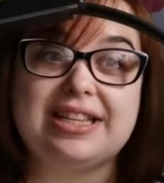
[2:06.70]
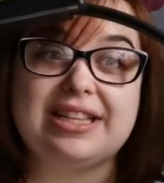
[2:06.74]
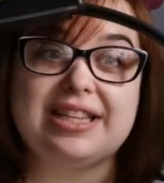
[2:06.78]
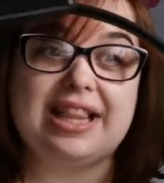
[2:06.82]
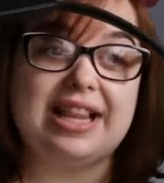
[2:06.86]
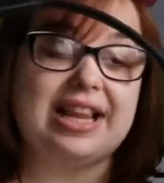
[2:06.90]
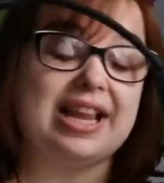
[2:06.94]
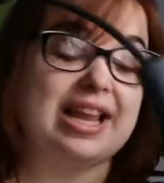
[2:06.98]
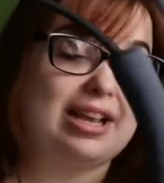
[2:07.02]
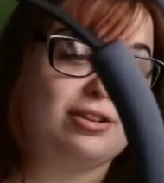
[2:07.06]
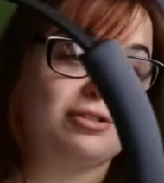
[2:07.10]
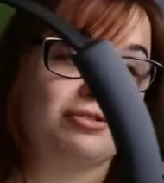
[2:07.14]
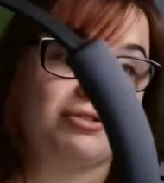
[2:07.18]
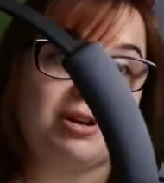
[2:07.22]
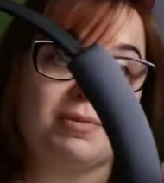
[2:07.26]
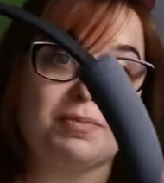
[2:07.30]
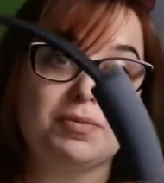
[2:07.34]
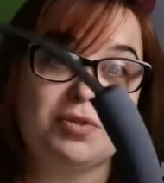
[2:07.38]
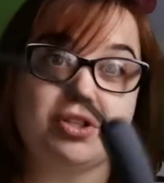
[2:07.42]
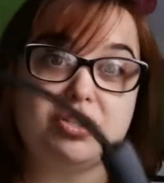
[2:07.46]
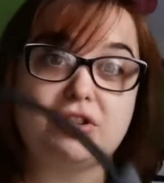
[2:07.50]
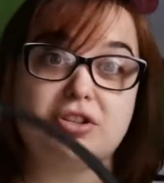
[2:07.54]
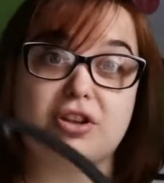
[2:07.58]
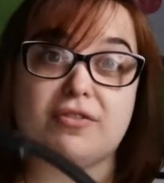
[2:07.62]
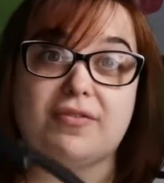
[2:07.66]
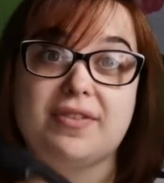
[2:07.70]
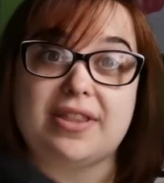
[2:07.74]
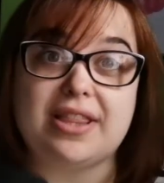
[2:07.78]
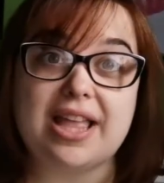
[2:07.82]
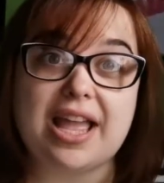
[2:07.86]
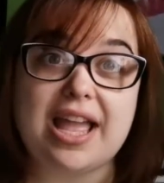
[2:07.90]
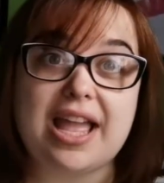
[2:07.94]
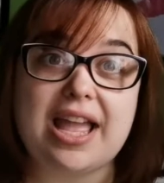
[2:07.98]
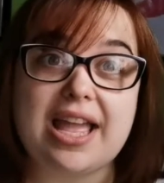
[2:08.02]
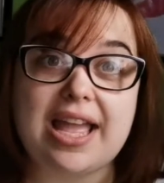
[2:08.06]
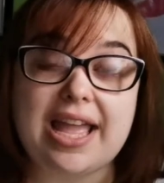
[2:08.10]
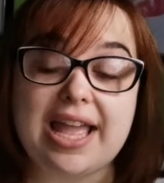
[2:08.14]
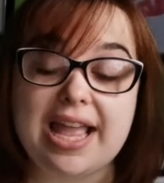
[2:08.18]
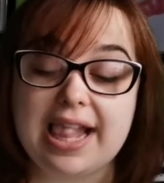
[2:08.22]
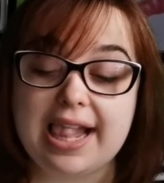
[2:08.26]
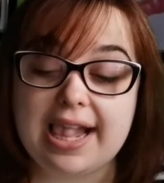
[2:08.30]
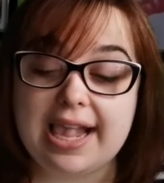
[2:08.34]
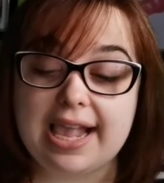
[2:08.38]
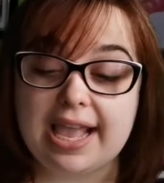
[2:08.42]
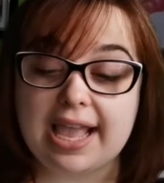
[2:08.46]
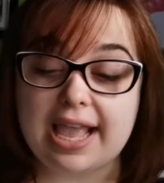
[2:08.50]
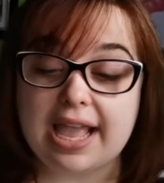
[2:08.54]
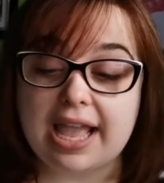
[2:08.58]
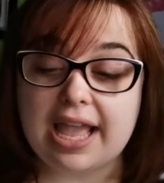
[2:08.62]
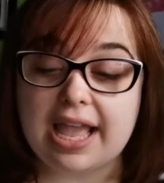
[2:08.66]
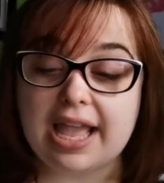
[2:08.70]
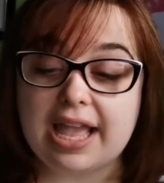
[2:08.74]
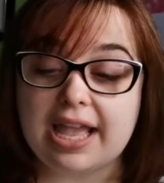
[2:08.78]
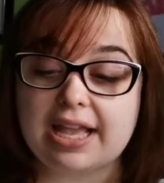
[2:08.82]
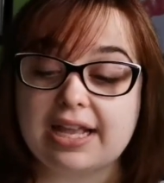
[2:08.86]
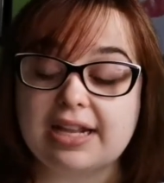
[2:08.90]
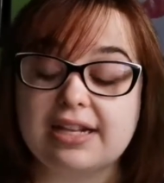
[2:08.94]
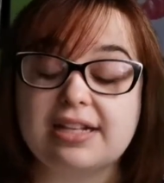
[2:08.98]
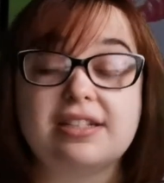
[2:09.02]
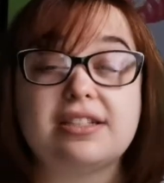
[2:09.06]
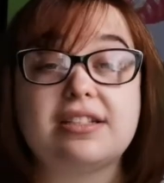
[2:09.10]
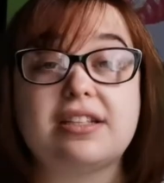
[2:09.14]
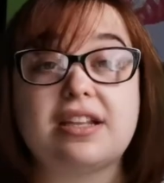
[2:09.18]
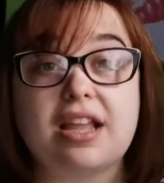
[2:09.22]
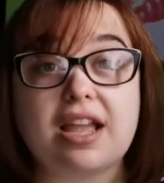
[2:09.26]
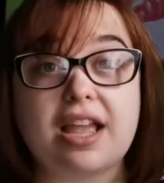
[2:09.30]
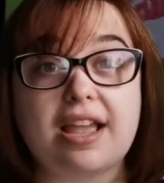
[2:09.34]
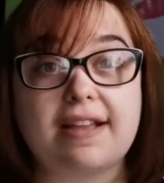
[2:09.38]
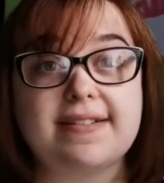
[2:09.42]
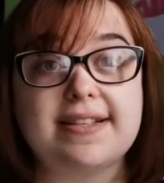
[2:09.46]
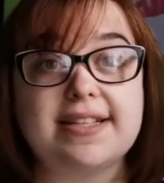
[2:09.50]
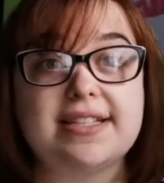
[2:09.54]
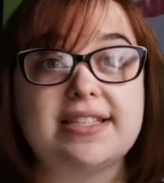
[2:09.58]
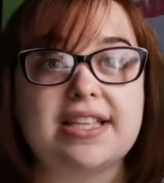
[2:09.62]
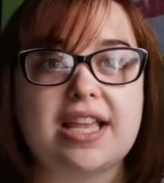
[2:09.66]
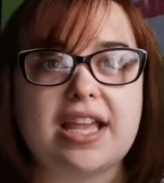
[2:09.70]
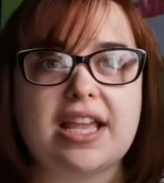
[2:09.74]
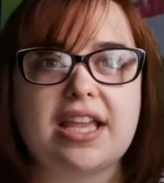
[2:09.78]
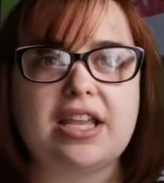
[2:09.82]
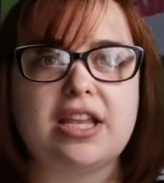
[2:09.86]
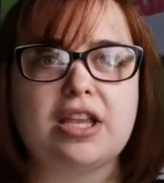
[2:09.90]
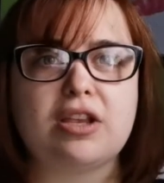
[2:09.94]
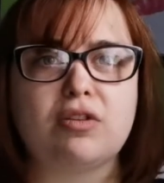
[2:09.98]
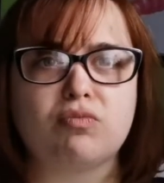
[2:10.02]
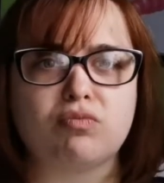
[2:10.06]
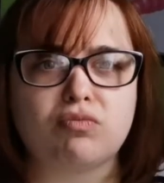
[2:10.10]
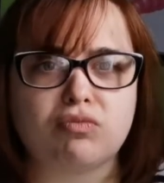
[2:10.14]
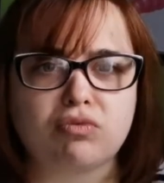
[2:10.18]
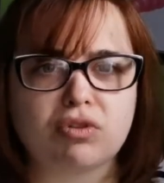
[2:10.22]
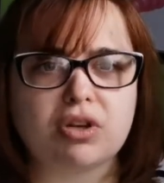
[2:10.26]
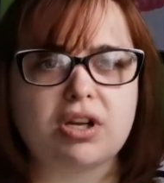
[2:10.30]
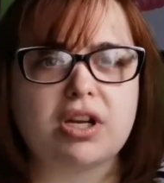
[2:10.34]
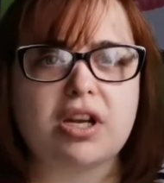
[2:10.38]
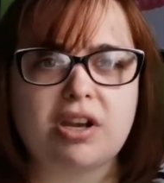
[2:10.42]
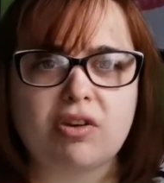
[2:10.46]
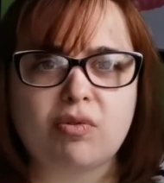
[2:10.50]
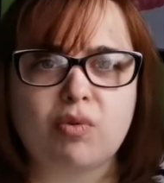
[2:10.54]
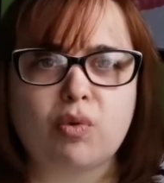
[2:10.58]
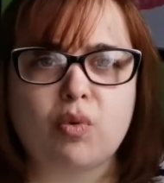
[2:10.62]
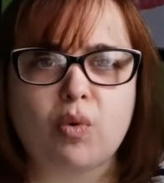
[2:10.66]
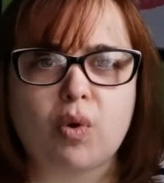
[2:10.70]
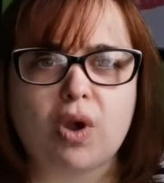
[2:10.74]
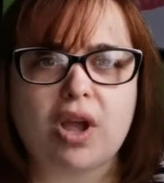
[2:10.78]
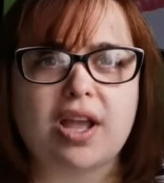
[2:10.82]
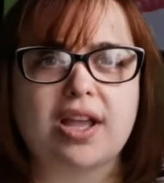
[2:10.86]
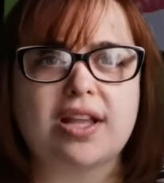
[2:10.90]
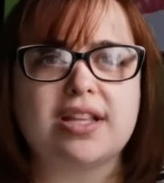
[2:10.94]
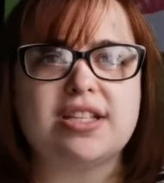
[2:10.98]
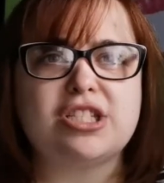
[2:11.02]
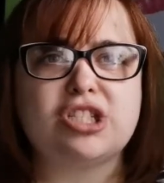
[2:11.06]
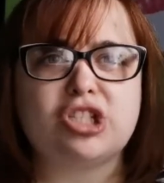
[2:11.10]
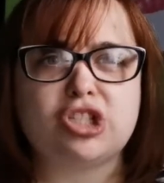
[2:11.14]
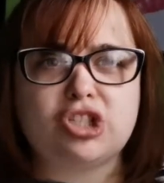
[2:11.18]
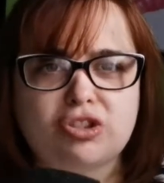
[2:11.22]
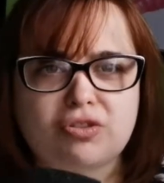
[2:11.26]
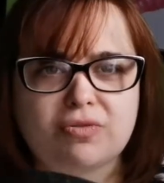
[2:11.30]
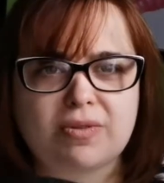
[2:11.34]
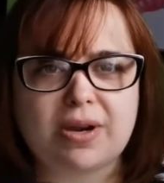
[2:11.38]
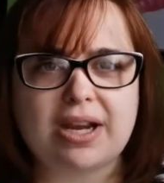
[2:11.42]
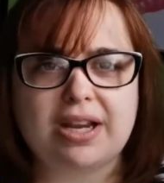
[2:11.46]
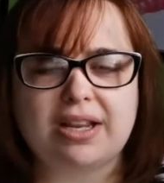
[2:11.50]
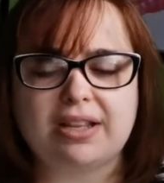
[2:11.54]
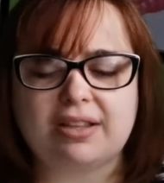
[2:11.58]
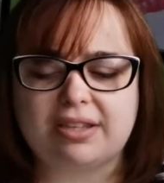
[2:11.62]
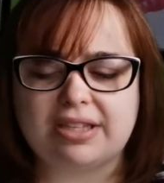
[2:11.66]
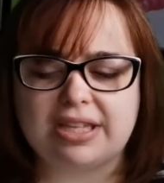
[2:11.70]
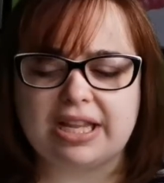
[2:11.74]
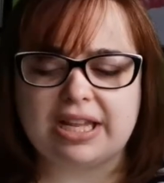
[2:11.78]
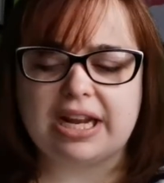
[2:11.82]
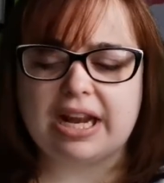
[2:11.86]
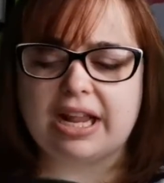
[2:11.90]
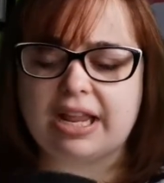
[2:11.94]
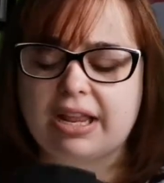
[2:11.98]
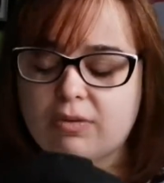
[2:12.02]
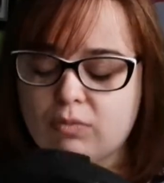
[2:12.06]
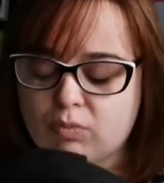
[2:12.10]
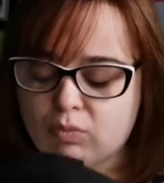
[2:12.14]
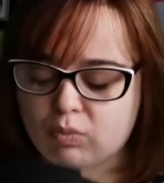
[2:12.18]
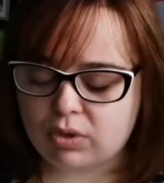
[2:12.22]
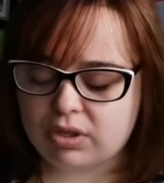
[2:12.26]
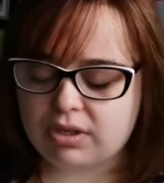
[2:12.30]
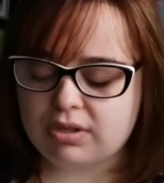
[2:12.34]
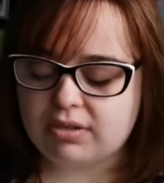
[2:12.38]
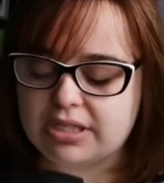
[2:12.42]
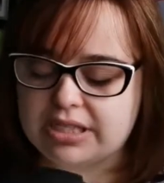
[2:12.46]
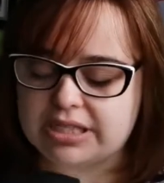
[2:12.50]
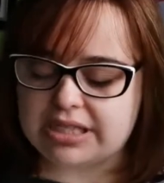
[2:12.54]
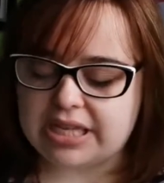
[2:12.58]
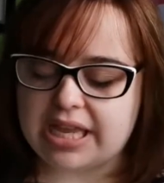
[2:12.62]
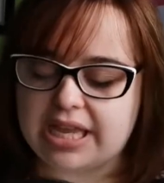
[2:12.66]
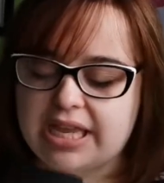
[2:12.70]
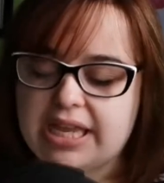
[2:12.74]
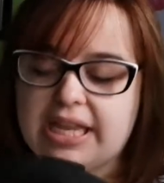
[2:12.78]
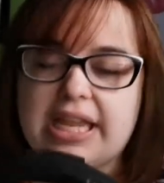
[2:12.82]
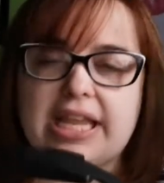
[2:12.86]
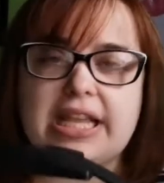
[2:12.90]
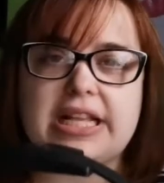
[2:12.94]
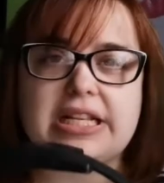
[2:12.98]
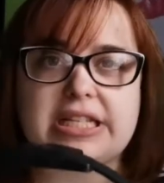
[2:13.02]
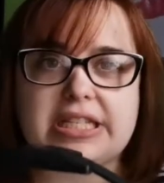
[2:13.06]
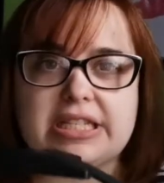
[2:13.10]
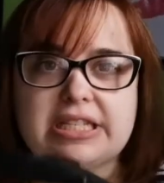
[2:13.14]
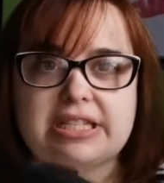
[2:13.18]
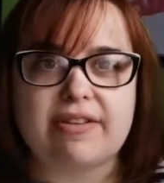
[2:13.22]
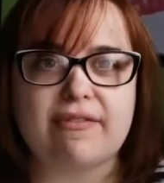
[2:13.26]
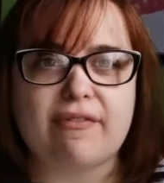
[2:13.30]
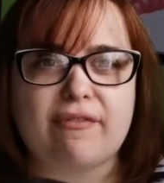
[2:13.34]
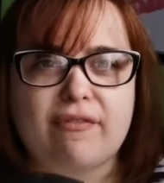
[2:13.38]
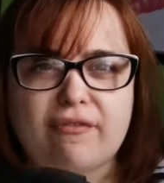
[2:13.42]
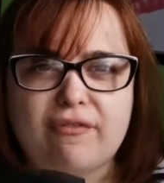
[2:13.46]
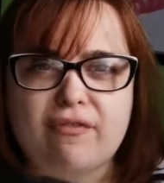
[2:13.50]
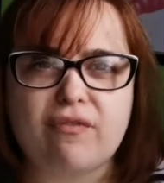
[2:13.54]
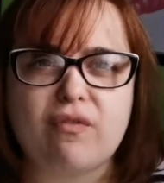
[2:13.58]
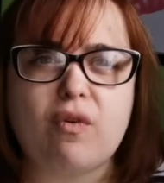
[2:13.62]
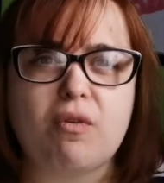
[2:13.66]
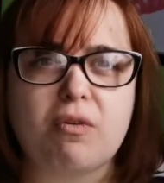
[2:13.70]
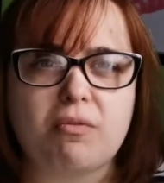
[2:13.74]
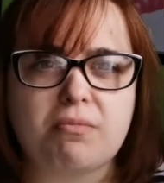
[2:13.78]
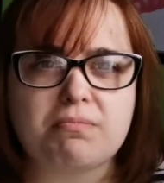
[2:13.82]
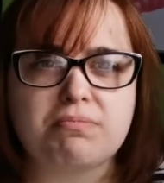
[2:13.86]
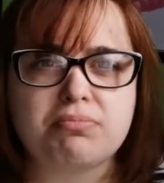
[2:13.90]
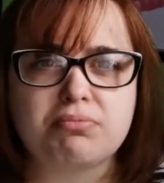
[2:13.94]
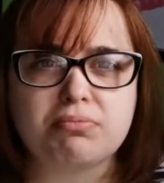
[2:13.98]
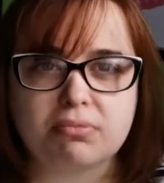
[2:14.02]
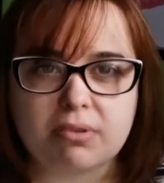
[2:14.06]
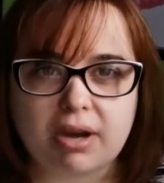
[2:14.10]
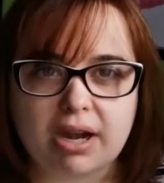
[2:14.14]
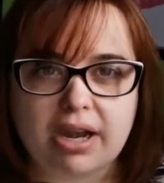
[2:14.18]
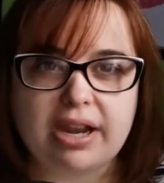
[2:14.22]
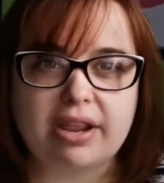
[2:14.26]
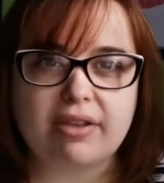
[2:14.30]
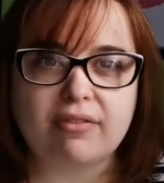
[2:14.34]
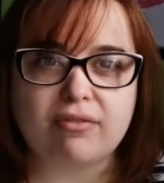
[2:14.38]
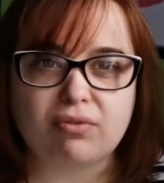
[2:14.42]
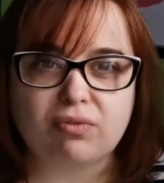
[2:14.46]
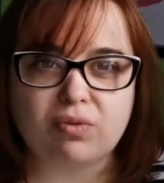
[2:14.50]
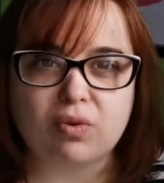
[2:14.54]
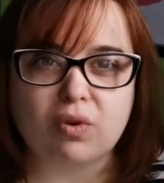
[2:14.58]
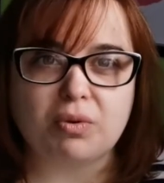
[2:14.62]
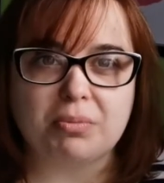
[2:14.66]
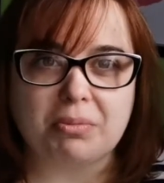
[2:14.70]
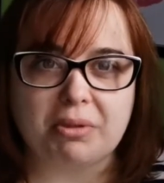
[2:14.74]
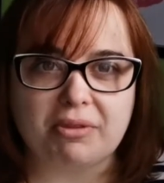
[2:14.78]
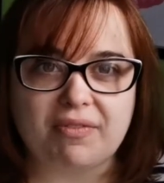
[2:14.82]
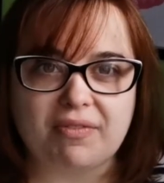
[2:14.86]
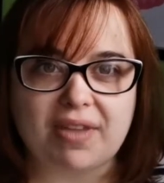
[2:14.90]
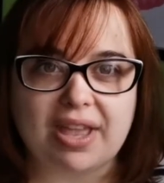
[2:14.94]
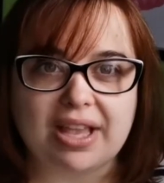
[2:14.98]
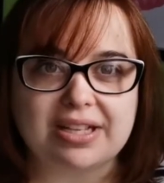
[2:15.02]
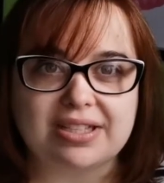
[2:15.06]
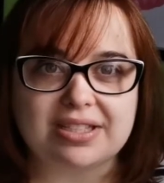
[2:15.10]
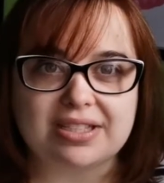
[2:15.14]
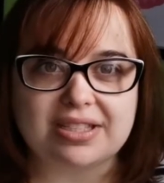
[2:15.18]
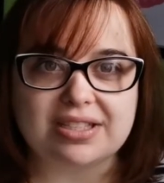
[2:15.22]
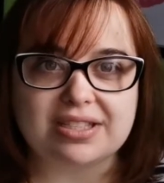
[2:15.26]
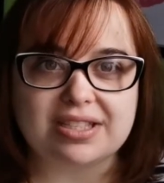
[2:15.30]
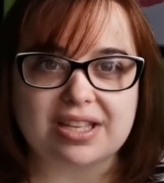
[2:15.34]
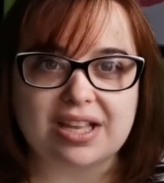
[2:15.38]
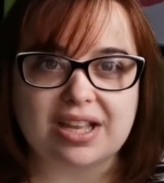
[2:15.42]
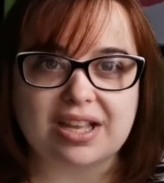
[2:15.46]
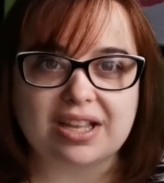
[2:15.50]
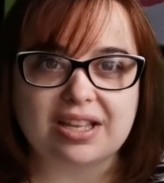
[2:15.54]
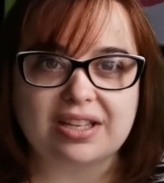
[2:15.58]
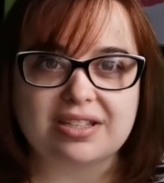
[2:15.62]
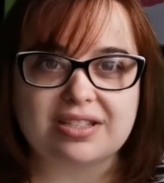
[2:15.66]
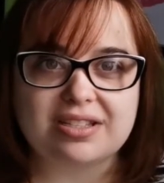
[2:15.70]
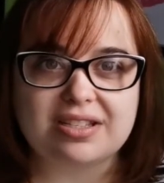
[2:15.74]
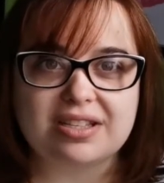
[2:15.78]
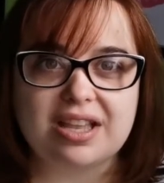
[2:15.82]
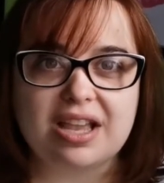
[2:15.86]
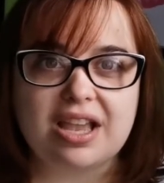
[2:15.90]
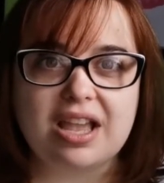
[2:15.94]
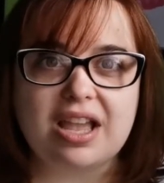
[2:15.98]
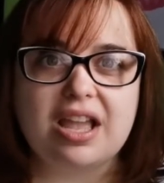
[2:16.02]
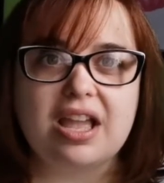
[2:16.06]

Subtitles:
Leg strap just over there, and I have to say it really requires strength, and I will say it is a brilliant form of exercise.